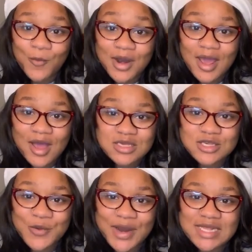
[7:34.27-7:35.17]
What I also
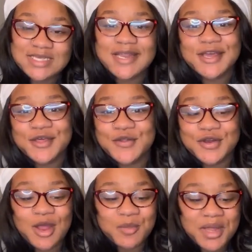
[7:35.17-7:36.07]
wanted to include in
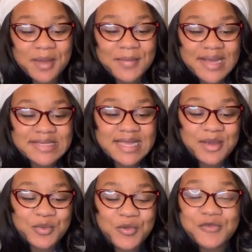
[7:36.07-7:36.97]
our plant-based
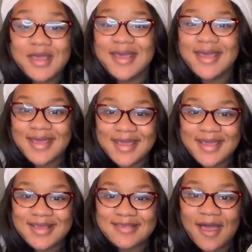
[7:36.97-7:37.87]
staples
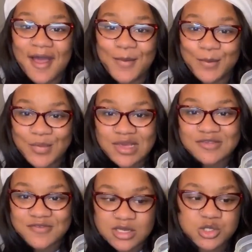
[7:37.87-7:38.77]
is
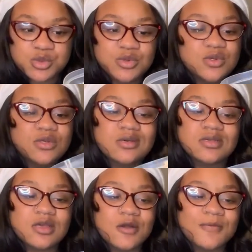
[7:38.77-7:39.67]
mixed vegetables.
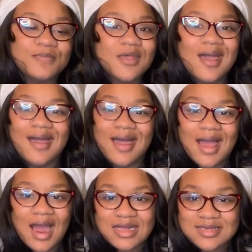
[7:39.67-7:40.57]
So
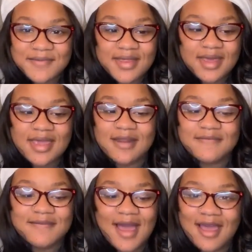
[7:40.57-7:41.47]
I typically get a
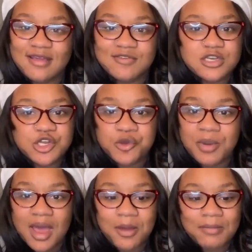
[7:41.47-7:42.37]
5 or 2
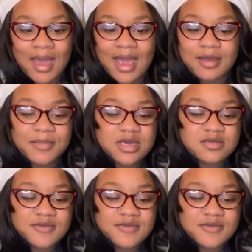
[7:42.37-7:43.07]
pound bag of mixed